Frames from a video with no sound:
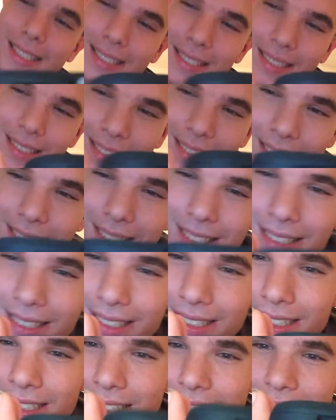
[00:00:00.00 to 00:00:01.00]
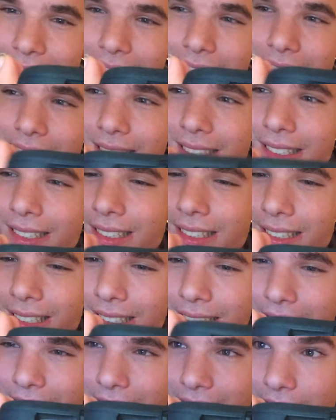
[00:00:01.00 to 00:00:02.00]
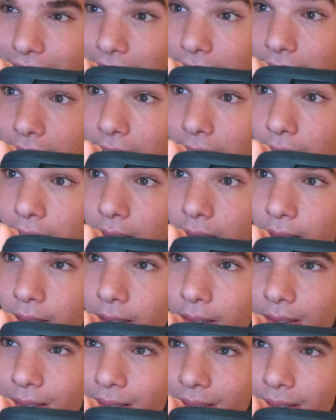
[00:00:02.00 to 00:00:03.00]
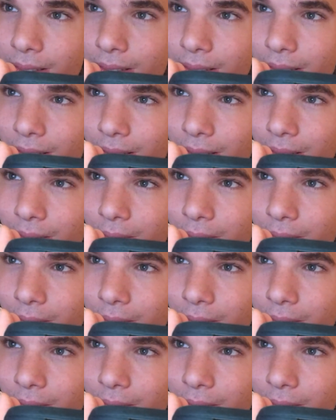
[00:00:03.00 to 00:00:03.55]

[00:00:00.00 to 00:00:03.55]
four account, and I have my yeah.